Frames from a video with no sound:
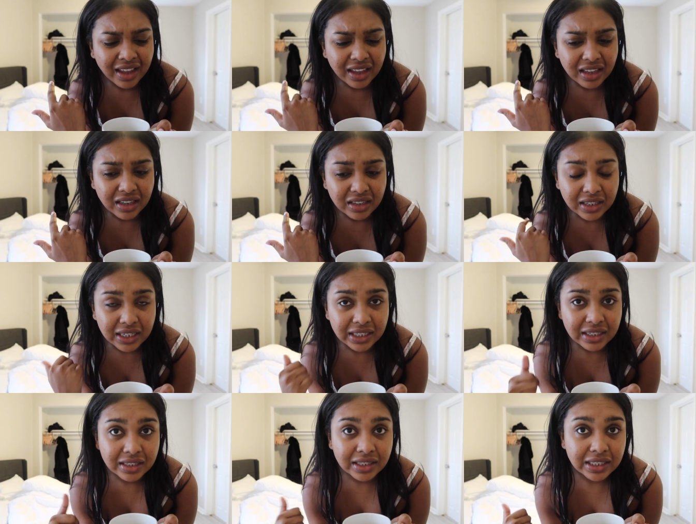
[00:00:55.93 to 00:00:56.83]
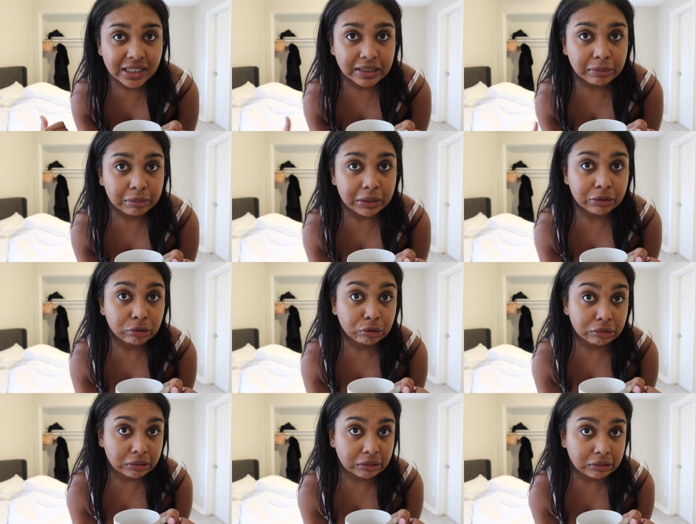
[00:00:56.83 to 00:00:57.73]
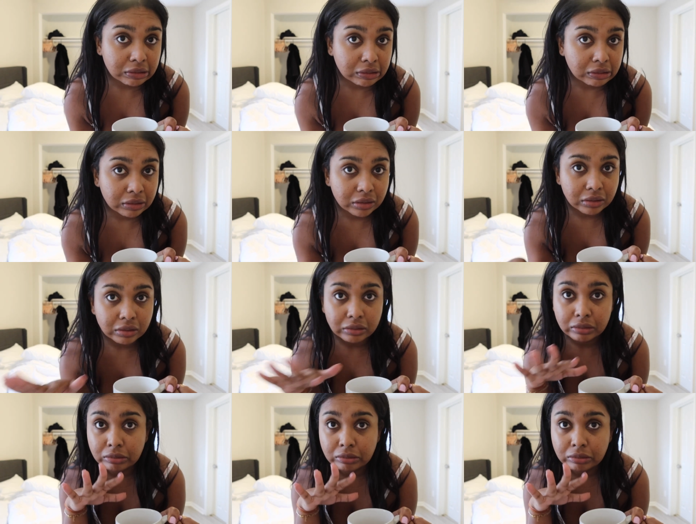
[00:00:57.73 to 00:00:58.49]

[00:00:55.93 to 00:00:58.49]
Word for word: And I need to steam my dress cause,